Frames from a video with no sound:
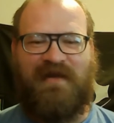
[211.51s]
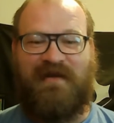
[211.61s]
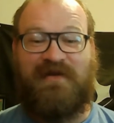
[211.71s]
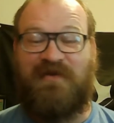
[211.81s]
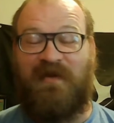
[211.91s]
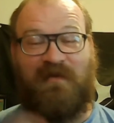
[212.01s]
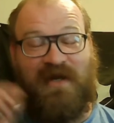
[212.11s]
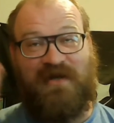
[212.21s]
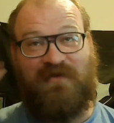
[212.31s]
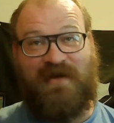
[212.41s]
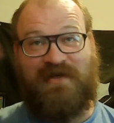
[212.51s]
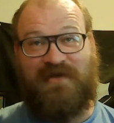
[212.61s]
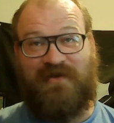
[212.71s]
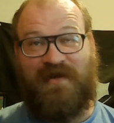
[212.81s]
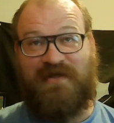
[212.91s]
It took me a minute to
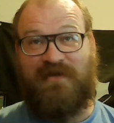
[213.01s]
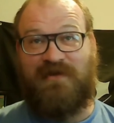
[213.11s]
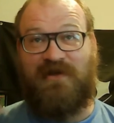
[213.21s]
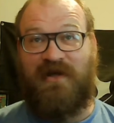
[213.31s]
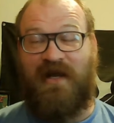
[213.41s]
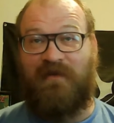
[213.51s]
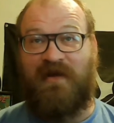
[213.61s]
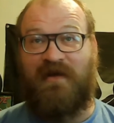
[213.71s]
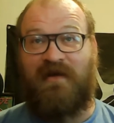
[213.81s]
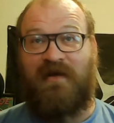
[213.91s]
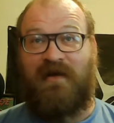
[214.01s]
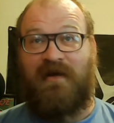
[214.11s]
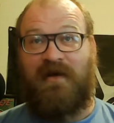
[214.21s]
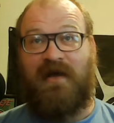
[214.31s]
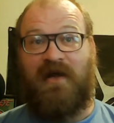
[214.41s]
register that she was looking at me
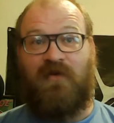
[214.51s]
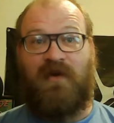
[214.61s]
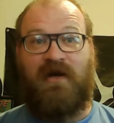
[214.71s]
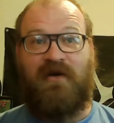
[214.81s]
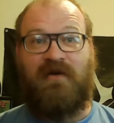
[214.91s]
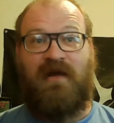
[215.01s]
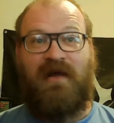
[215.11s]
kind of weird,